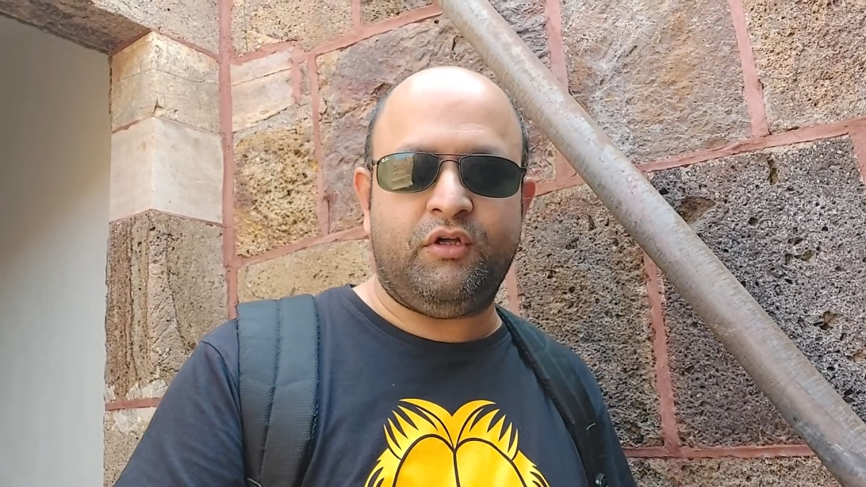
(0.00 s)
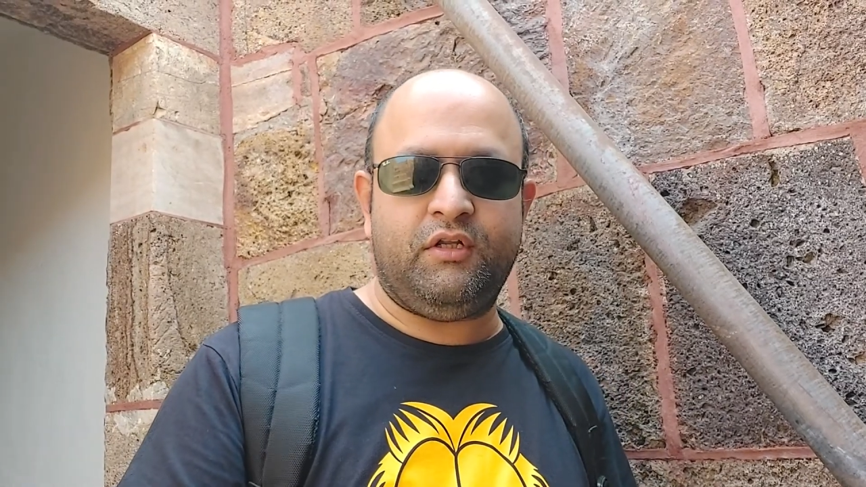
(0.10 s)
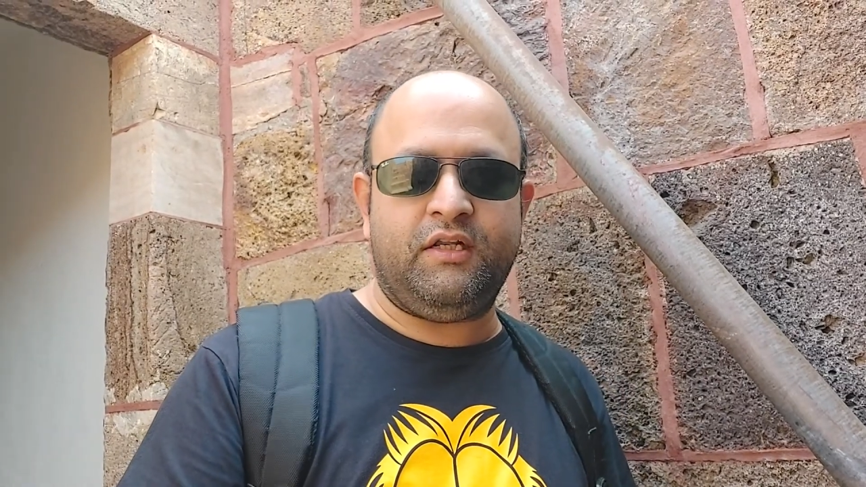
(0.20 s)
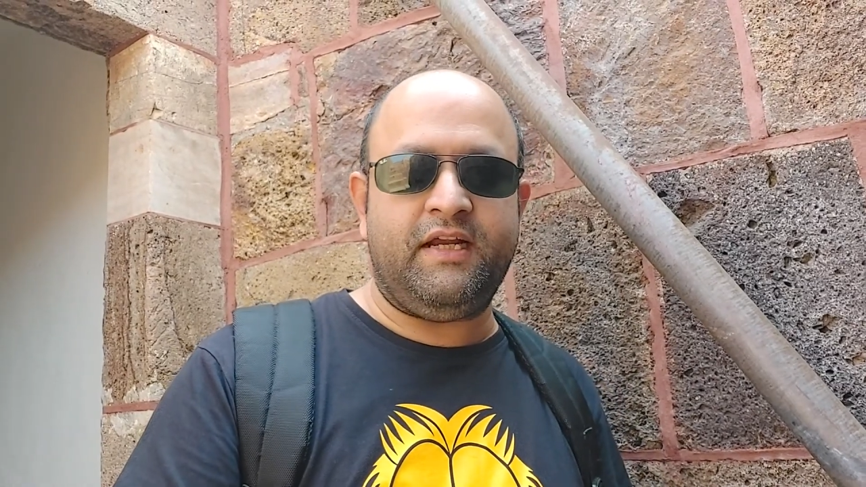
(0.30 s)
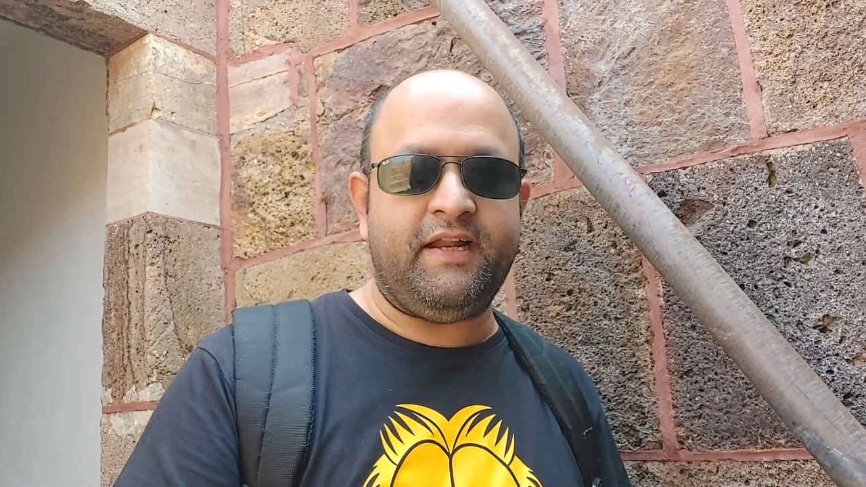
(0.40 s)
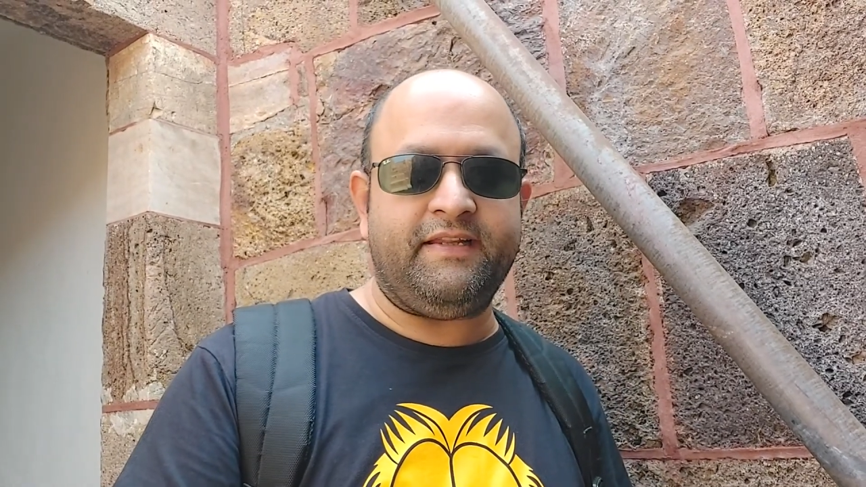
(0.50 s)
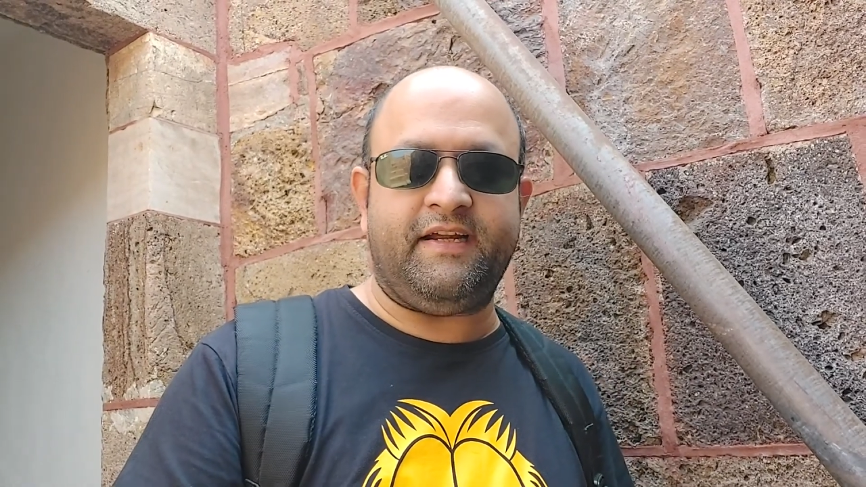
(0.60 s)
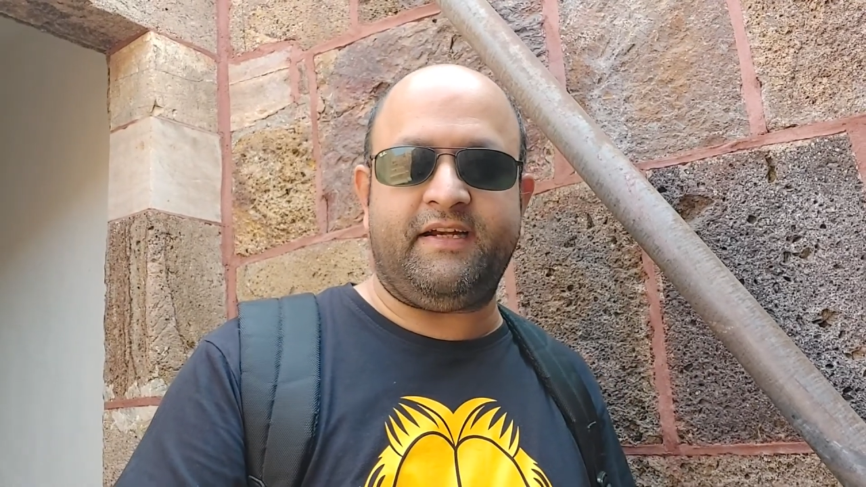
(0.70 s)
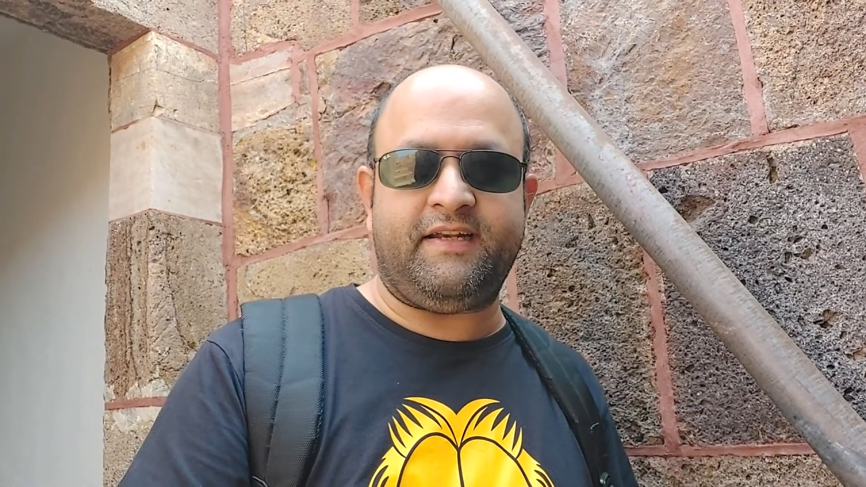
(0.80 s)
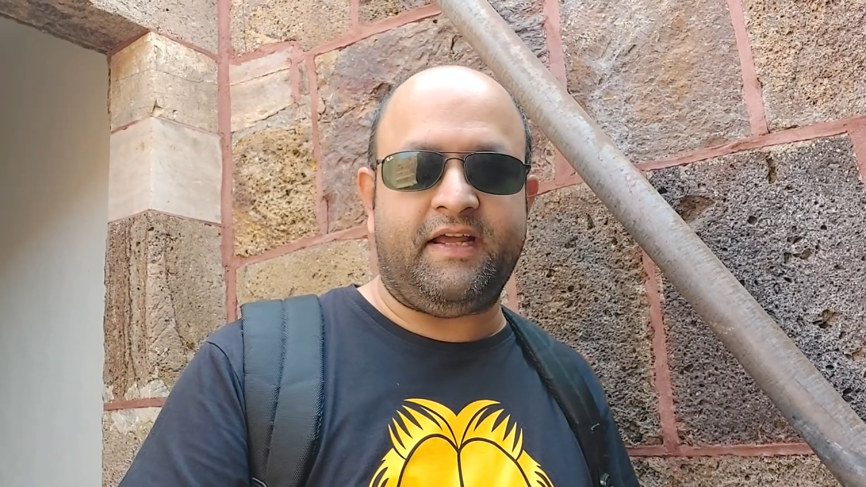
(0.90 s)
laid
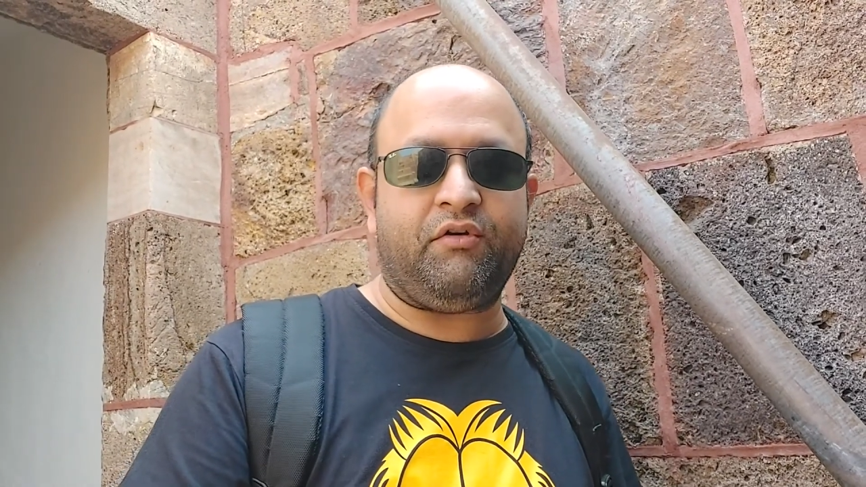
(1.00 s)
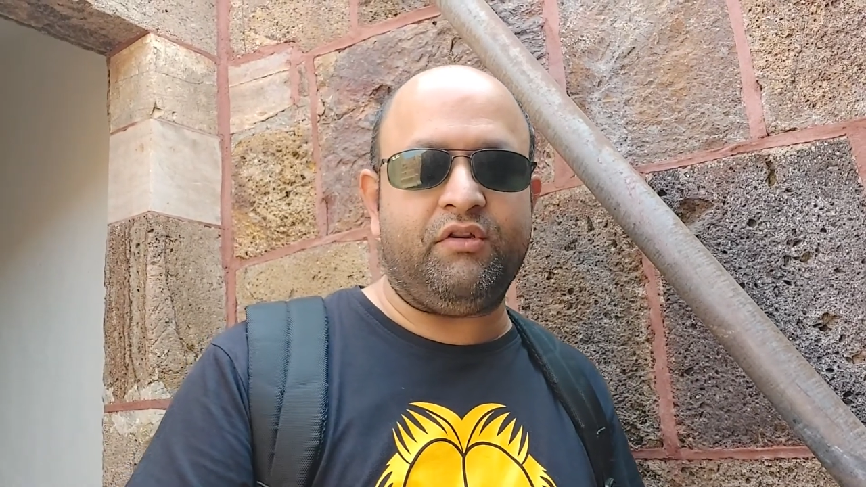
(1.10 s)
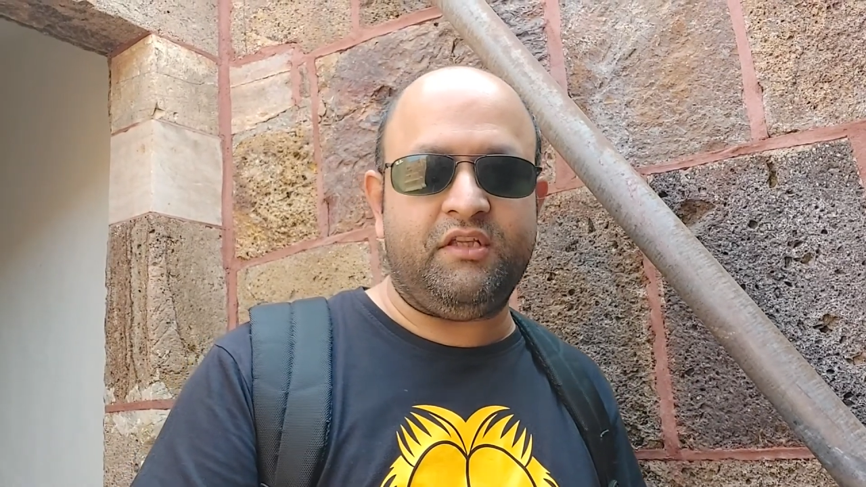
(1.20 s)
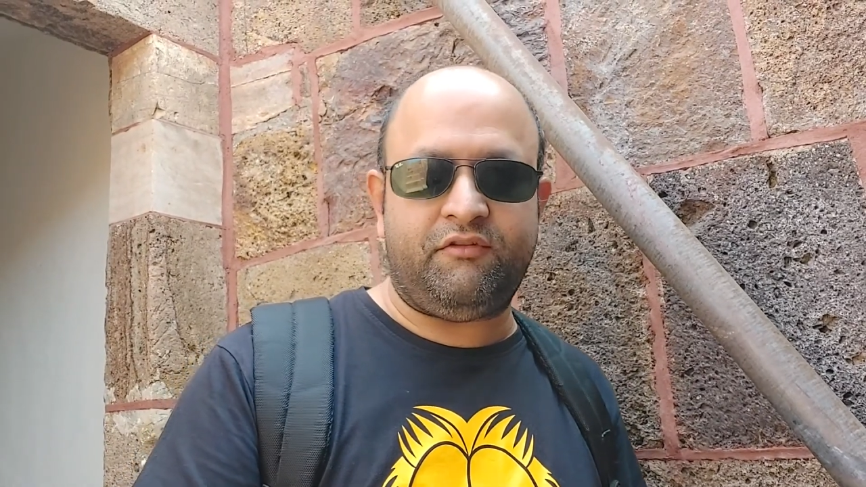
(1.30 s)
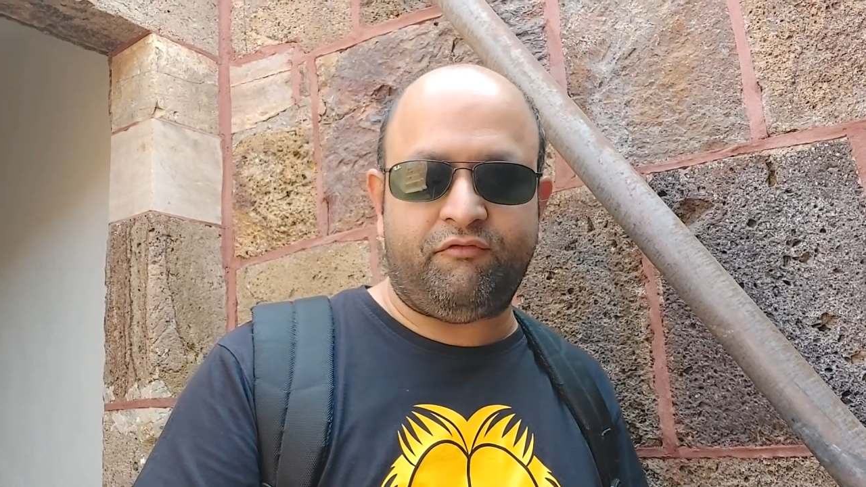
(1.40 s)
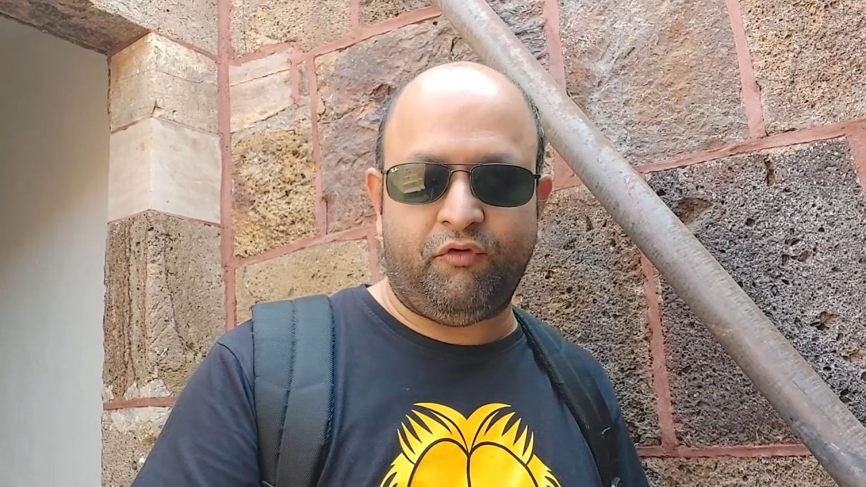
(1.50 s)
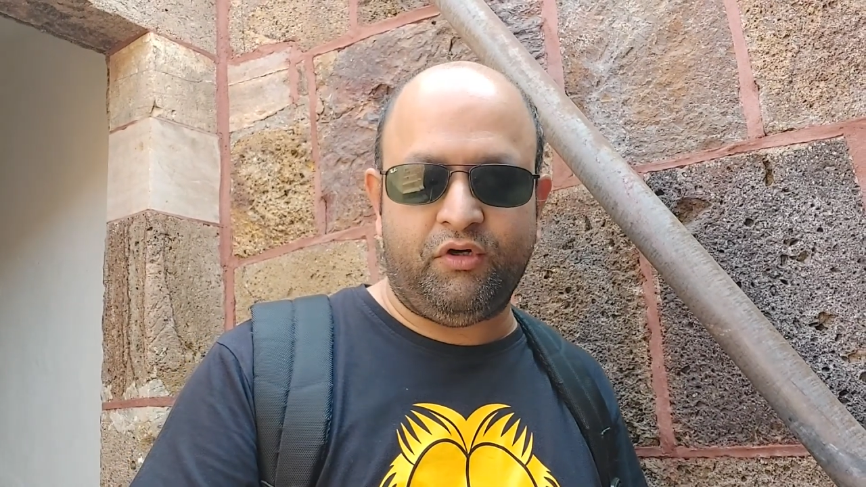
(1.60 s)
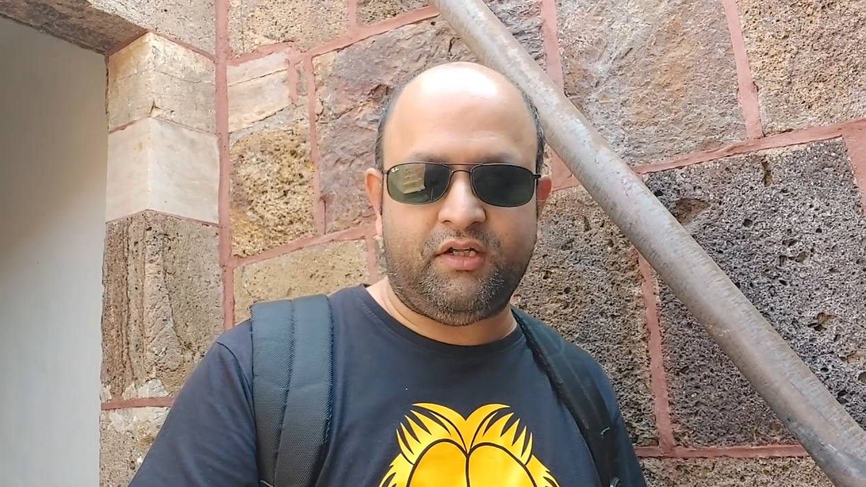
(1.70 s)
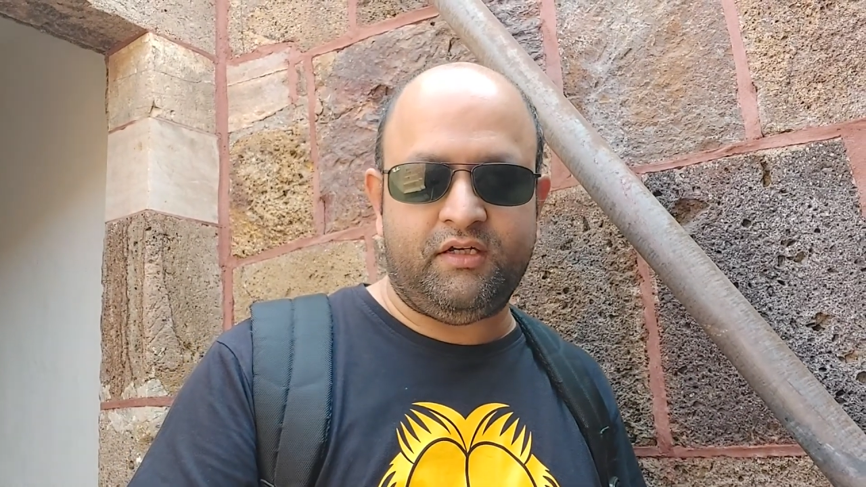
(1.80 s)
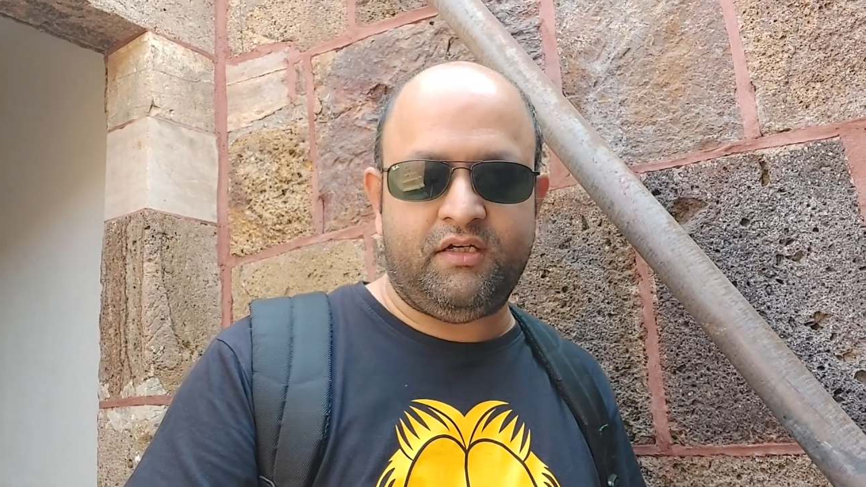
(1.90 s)
an attack on this fort.